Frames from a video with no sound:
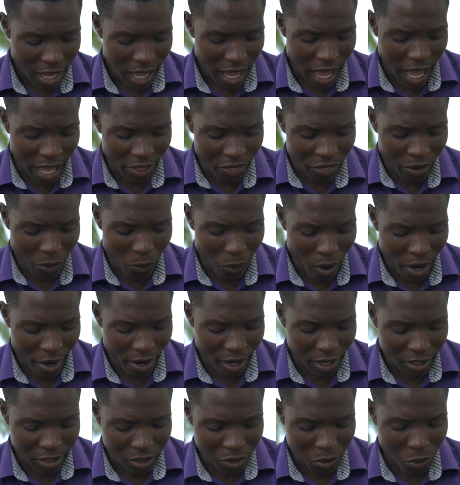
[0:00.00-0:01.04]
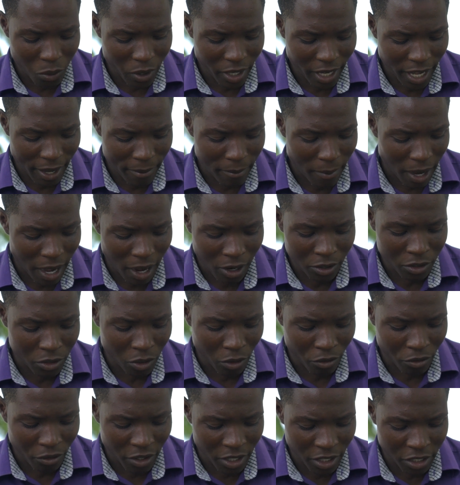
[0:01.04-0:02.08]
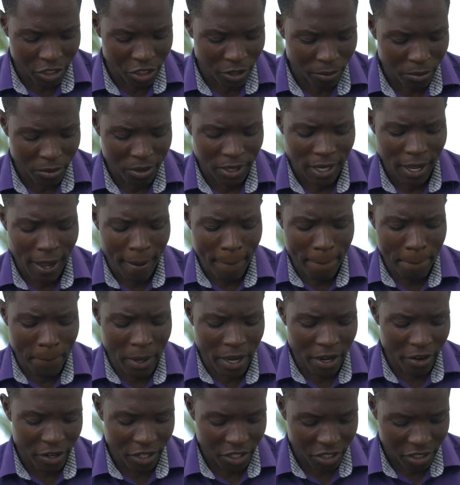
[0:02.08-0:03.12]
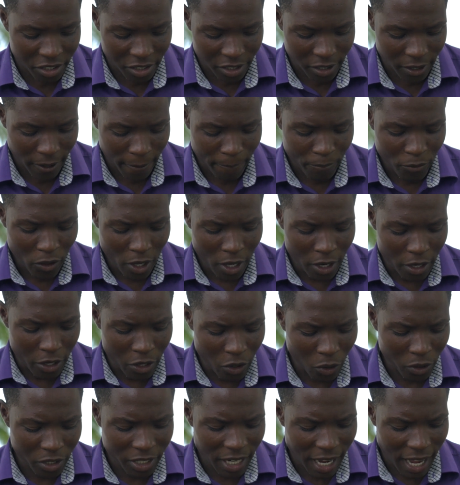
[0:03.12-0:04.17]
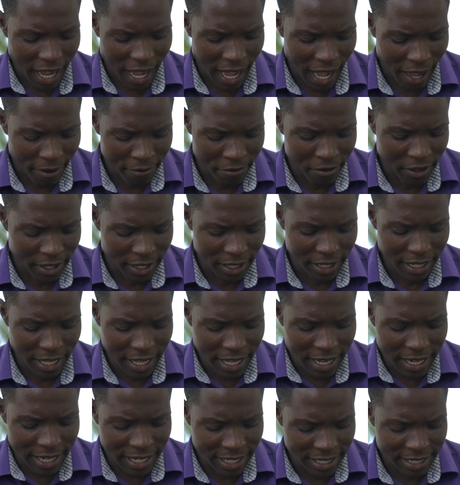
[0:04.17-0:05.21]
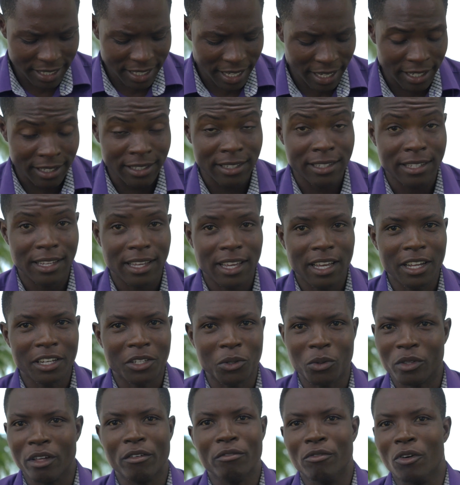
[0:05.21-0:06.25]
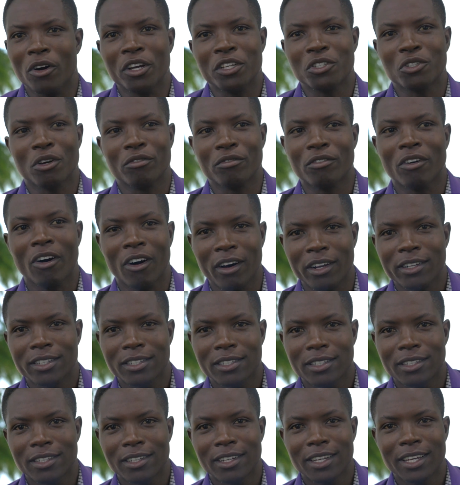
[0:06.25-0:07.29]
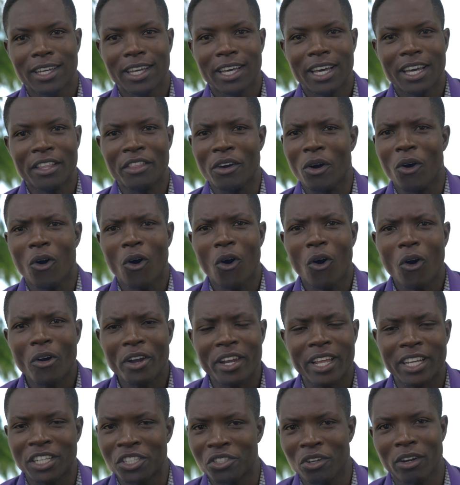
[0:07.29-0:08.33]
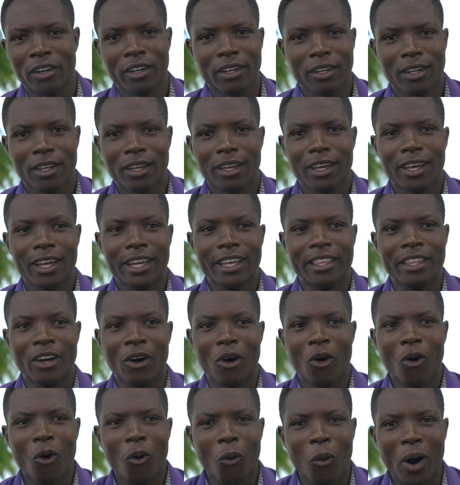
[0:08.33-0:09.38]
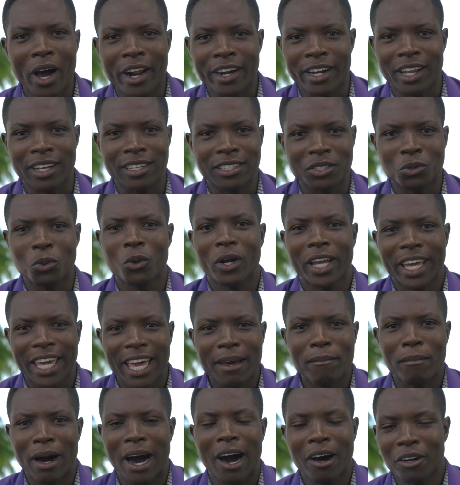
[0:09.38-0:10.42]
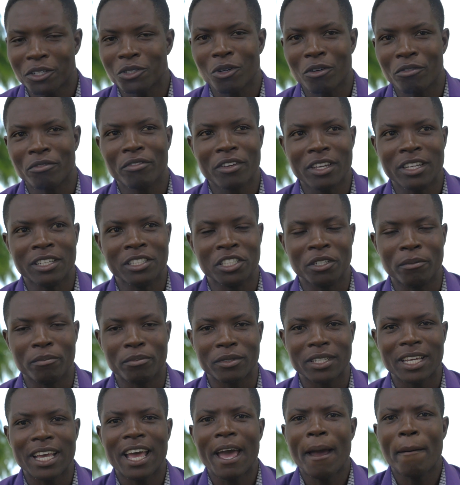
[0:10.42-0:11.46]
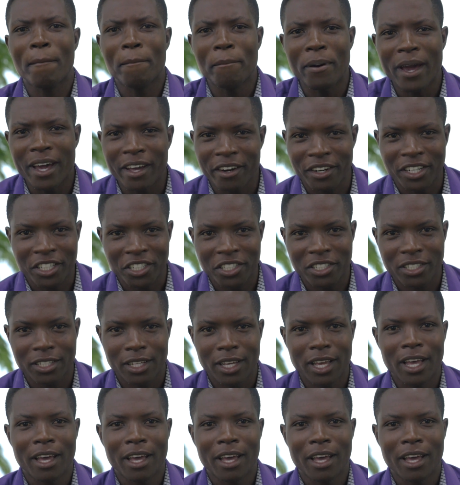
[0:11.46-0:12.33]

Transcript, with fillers: and the warriors who came out of Egypt perished, not having listened to the voice of God. The whole nation, the whole warriors who came out of Egypt perished